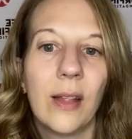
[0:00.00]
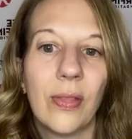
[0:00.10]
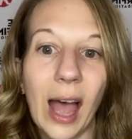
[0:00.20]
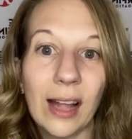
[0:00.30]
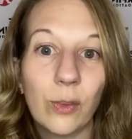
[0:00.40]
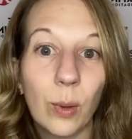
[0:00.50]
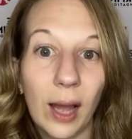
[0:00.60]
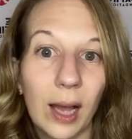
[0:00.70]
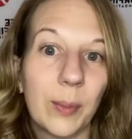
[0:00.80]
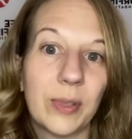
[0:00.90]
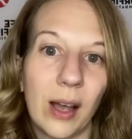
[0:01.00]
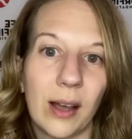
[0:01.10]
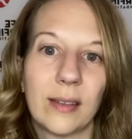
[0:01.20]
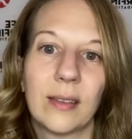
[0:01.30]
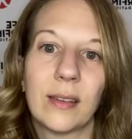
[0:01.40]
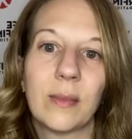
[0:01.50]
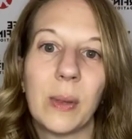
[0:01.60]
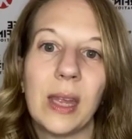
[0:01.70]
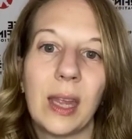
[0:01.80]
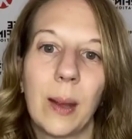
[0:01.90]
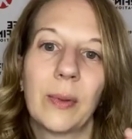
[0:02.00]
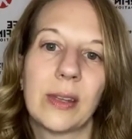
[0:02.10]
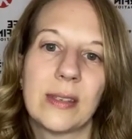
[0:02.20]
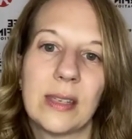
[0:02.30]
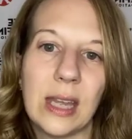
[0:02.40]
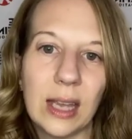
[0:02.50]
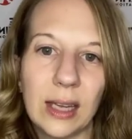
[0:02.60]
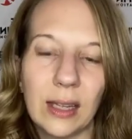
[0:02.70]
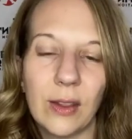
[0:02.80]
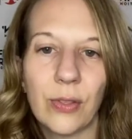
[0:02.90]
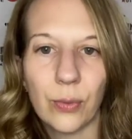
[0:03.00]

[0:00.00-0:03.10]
That's what helped us, is being able to see it